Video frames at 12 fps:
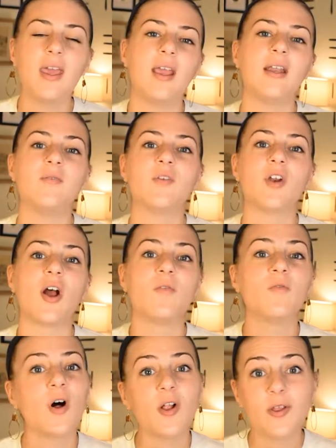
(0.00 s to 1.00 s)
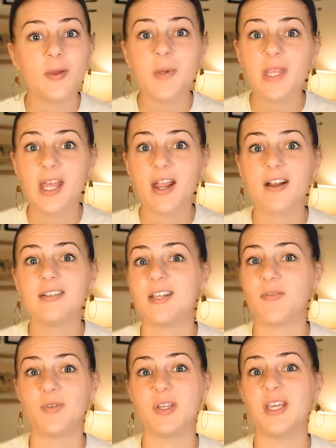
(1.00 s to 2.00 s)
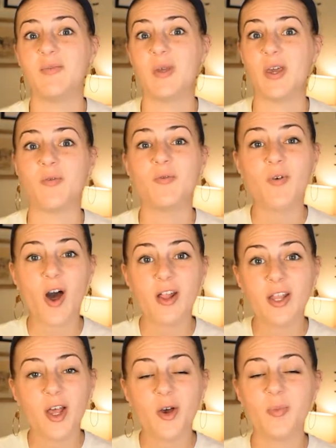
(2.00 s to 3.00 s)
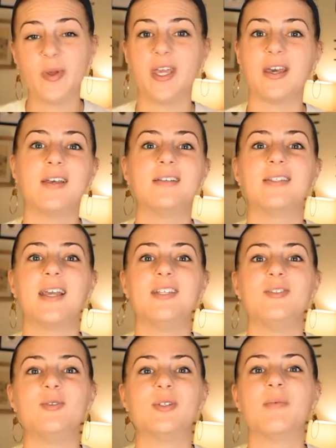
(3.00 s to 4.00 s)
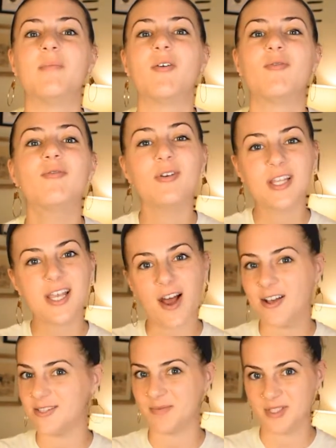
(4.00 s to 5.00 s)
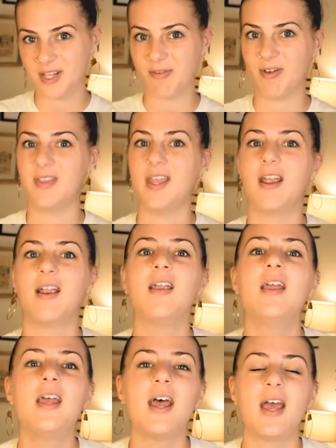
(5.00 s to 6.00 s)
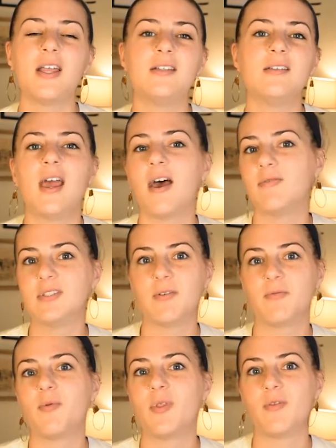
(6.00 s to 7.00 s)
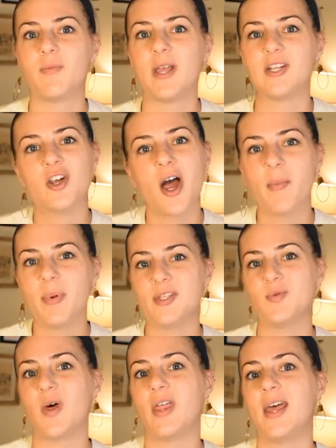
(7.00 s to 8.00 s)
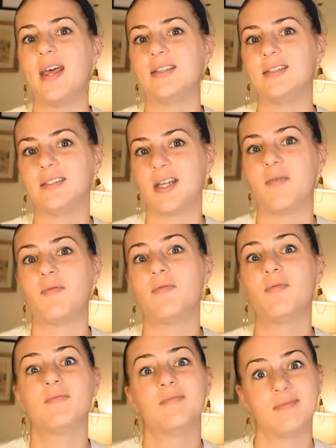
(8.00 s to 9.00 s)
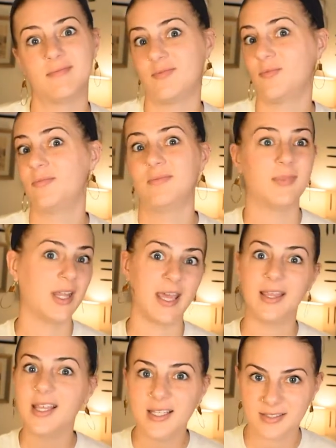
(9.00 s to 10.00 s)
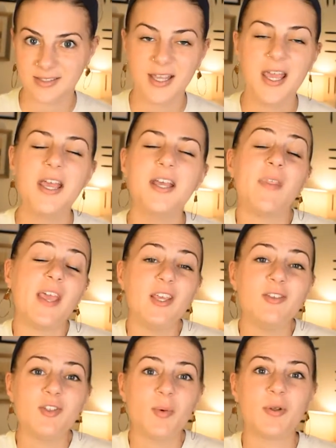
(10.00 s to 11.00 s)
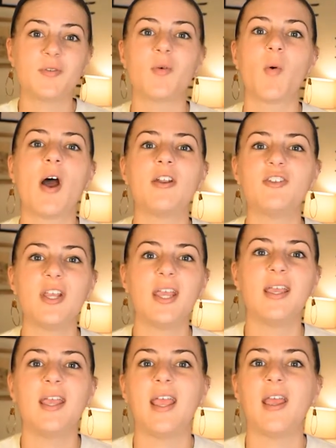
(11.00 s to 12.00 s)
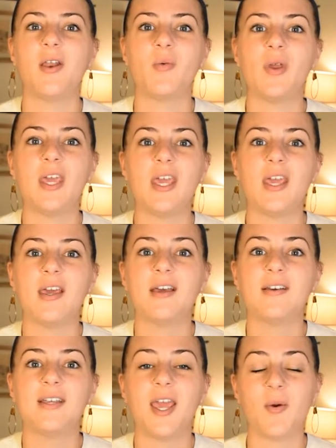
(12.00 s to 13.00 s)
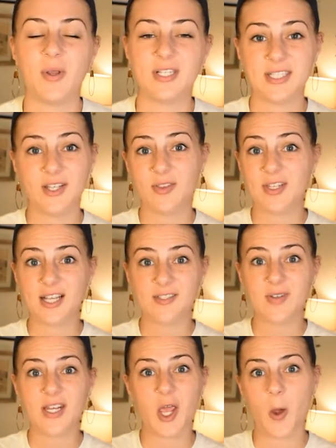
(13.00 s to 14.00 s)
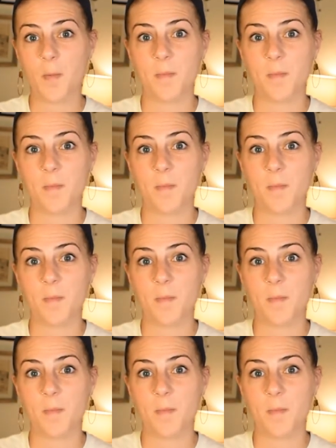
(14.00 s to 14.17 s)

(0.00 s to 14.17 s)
And if you're not following me there, definitely give me a follow because I do some really awesome stuff on there. I have stuff with my shop as well as stuff like this. Thank you so much for watching, and we can't wait to see you in the next video.